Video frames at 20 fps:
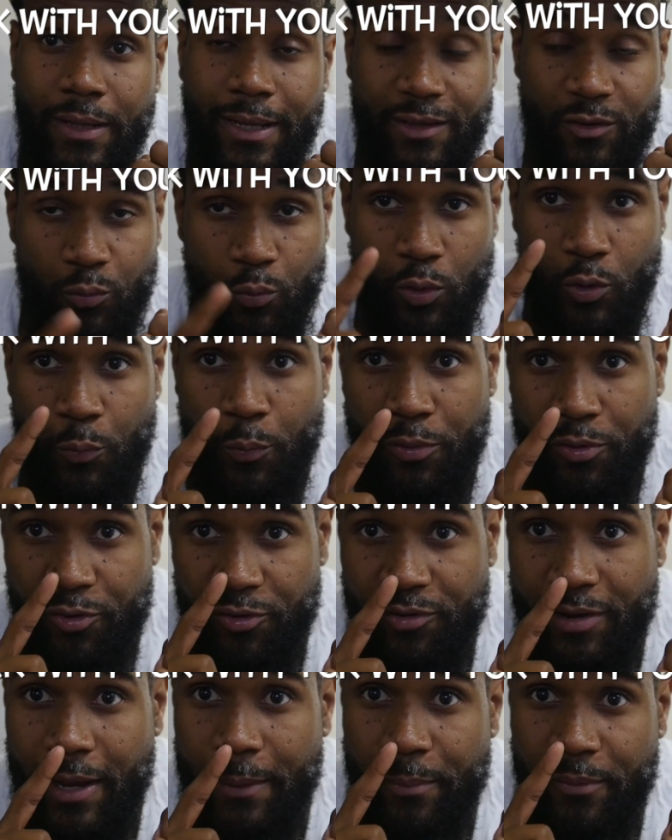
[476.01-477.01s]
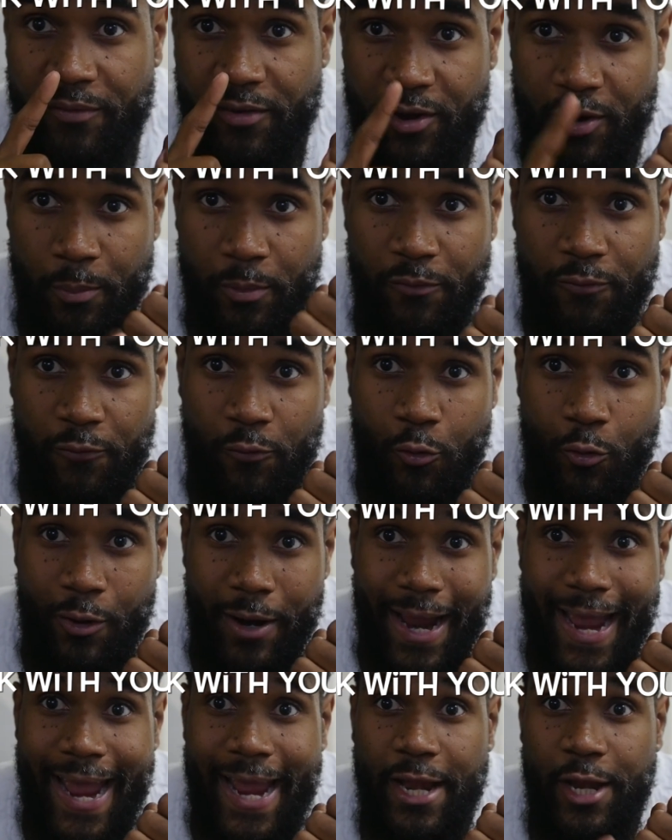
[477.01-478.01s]
has worked with your type of hair before,
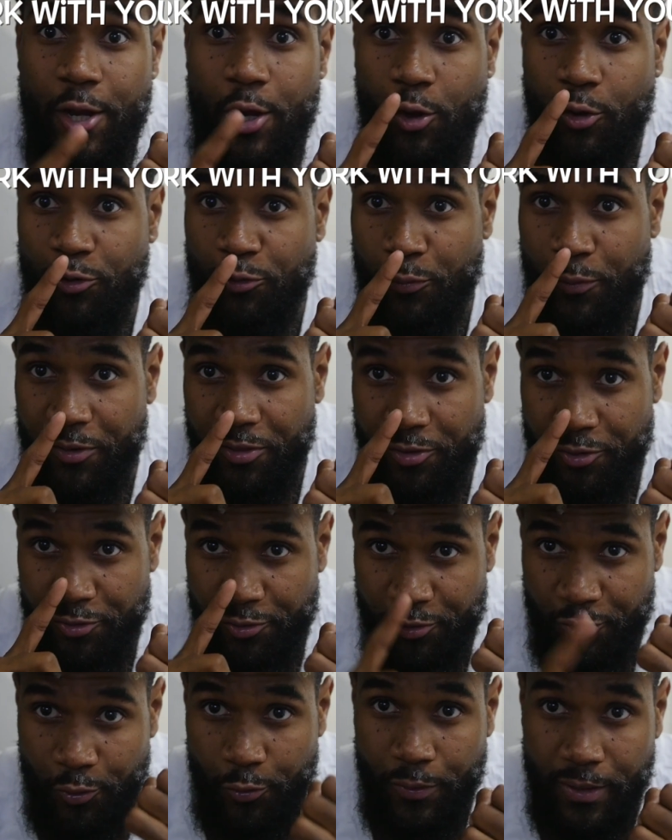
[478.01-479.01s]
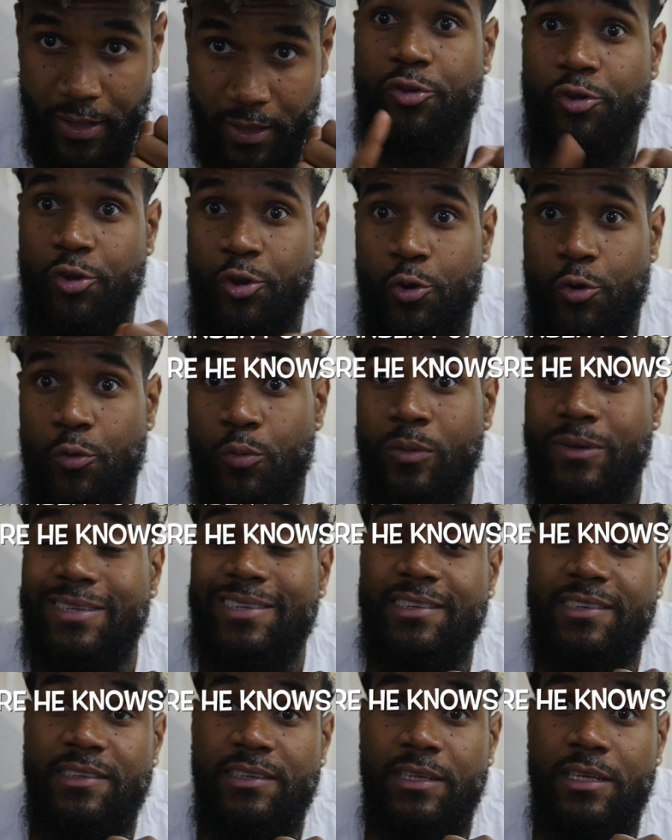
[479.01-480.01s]
and knows what they're doing. 2,
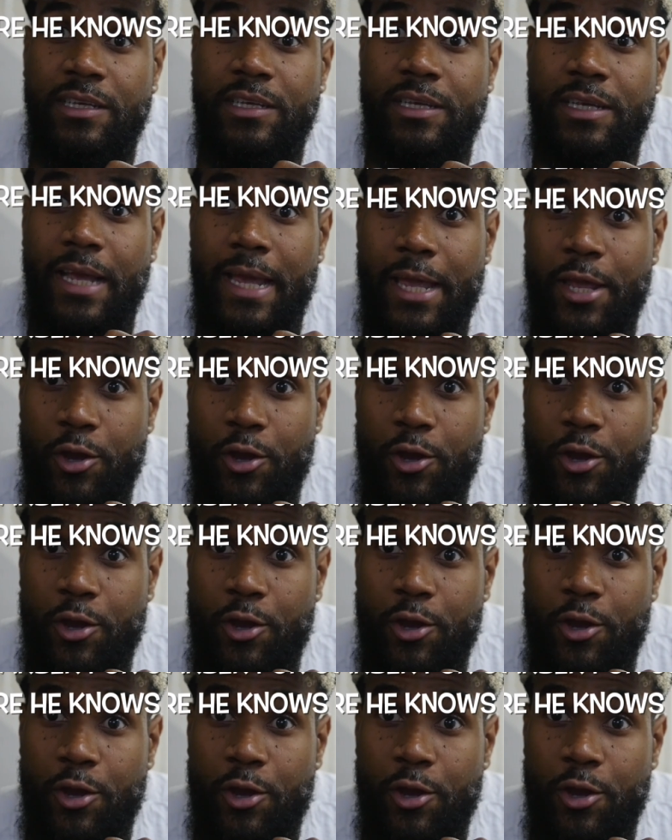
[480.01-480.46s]
see